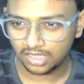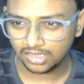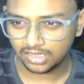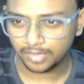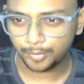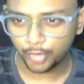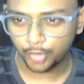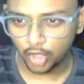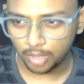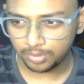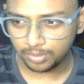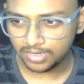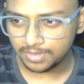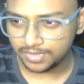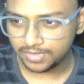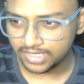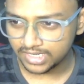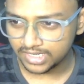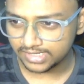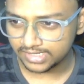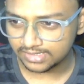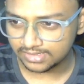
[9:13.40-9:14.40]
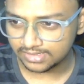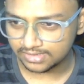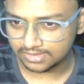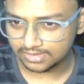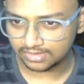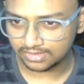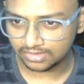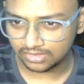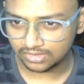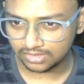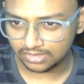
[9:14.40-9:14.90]
problem here is
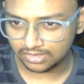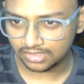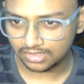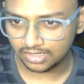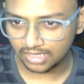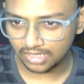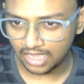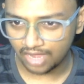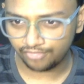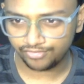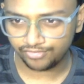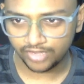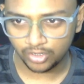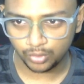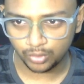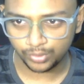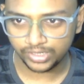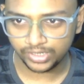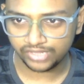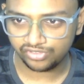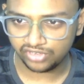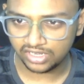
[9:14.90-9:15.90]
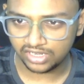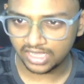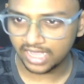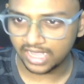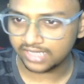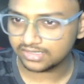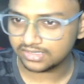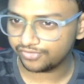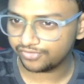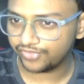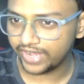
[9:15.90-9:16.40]
after rook d3 he has
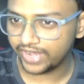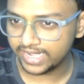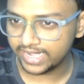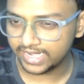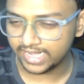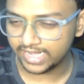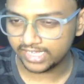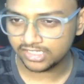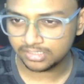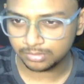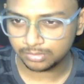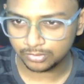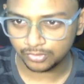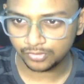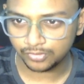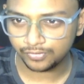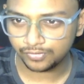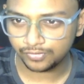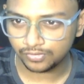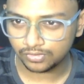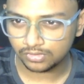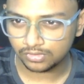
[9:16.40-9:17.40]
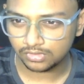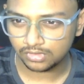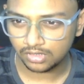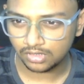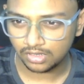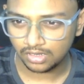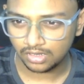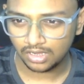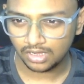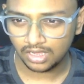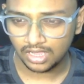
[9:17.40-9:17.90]
a very nice move,
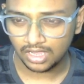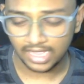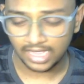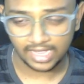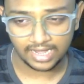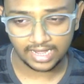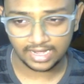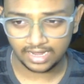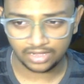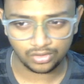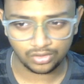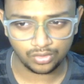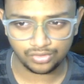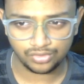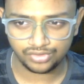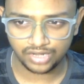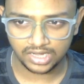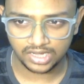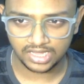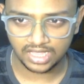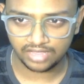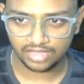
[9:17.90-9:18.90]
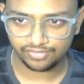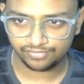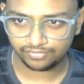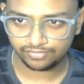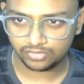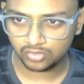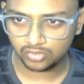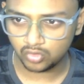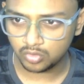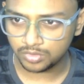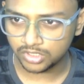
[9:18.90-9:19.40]
and I don't really have
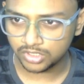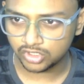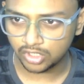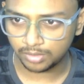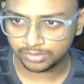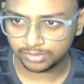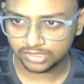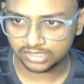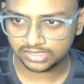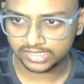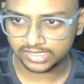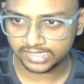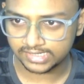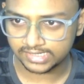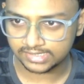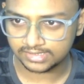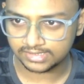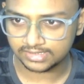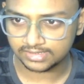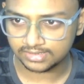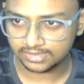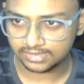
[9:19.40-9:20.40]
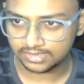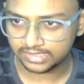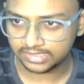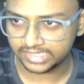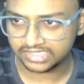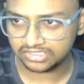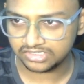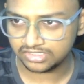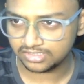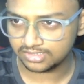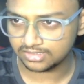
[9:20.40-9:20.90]
too much options against it. Knight
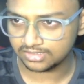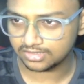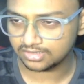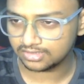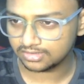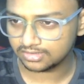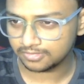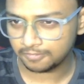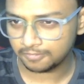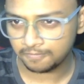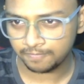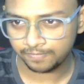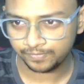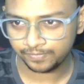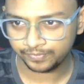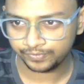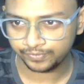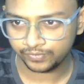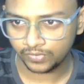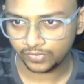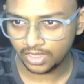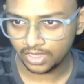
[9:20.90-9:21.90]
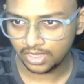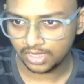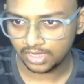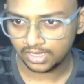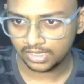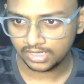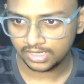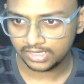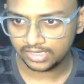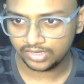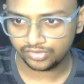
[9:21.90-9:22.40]
g6.
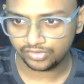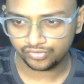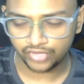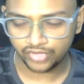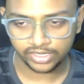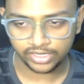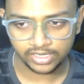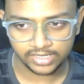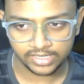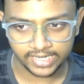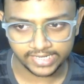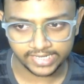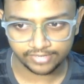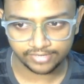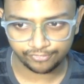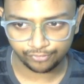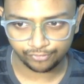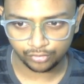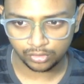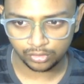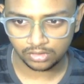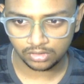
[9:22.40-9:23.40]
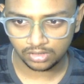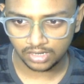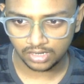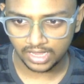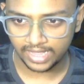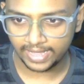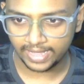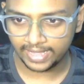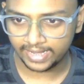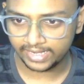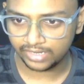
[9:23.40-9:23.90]
He's threatening knight f4,
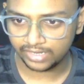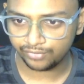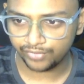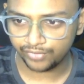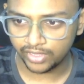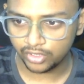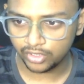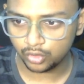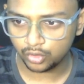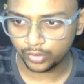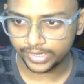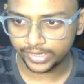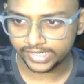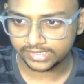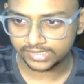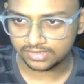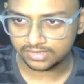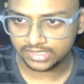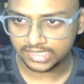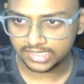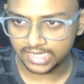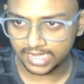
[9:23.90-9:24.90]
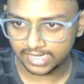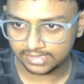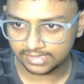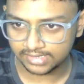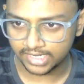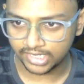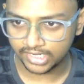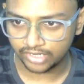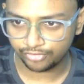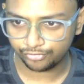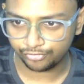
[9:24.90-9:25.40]
and if I go rook h3, he has
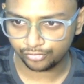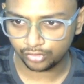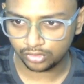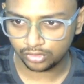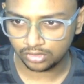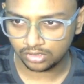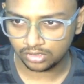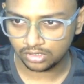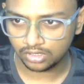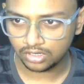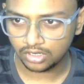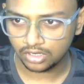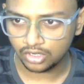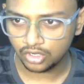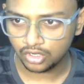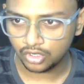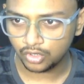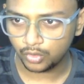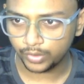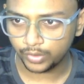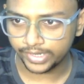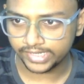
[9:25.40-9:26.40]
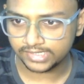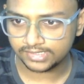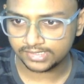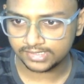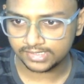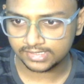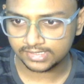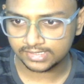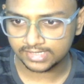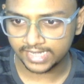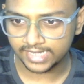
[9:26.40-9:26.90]
knight f4, rook
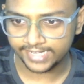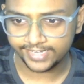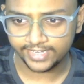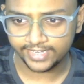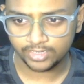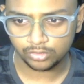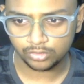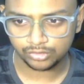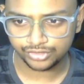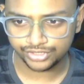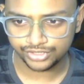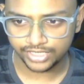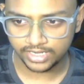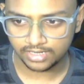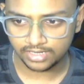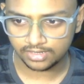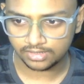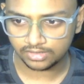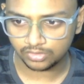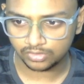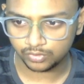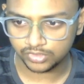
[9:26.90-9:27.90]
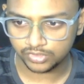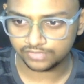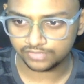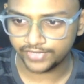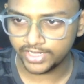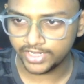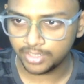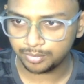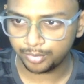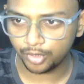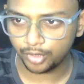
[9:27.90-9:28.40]
h6, knight e2 check, which is
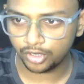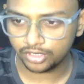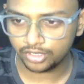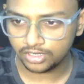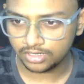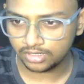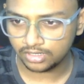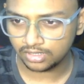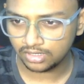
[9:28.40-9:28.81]
very important.